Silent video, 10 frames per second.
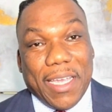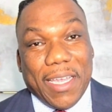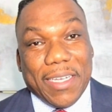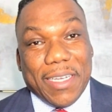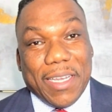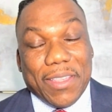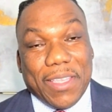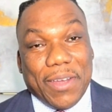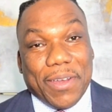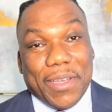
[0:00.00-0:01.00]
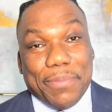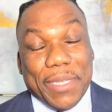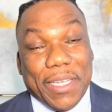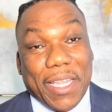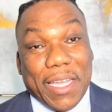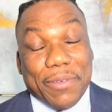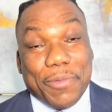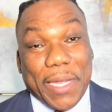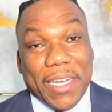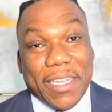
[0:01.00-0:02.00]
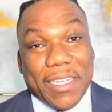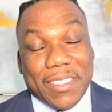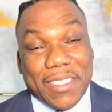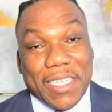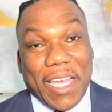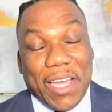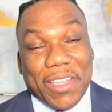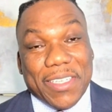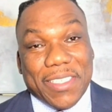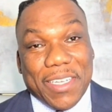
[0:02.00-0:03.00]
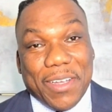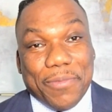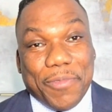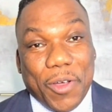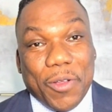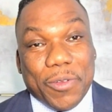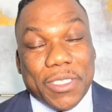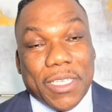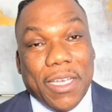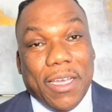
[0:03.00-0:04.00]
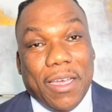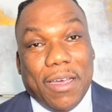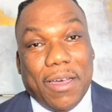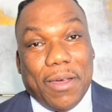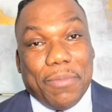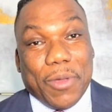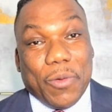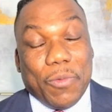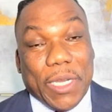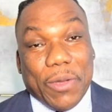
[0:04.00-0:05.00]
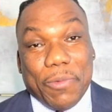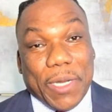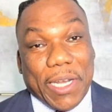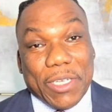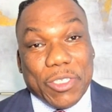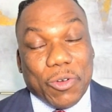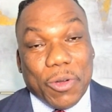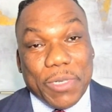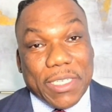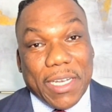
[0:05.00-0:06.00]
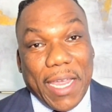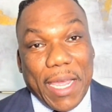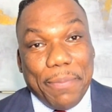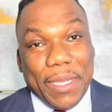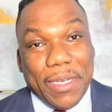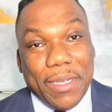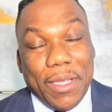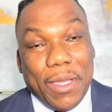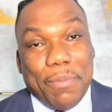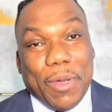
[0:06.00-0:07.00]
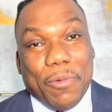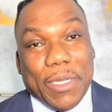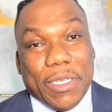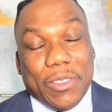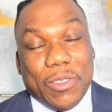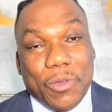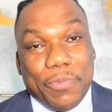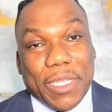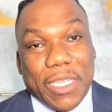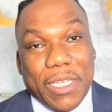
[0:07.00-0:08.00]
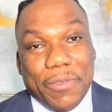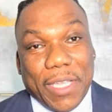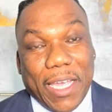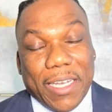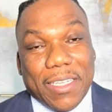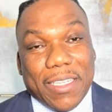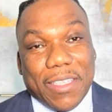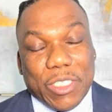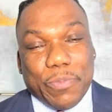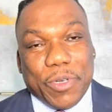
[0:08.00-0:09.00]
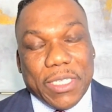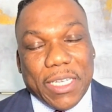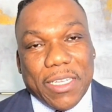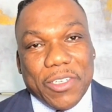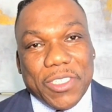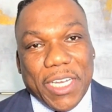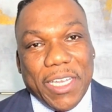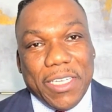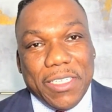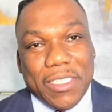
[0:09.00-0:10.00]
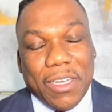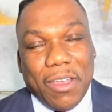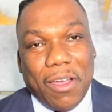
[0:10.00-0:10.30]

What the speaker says: and there's going to be a lot of waiting and see how this thing unfolds. We're not sure what's going to happen, but we do believe that this particular change,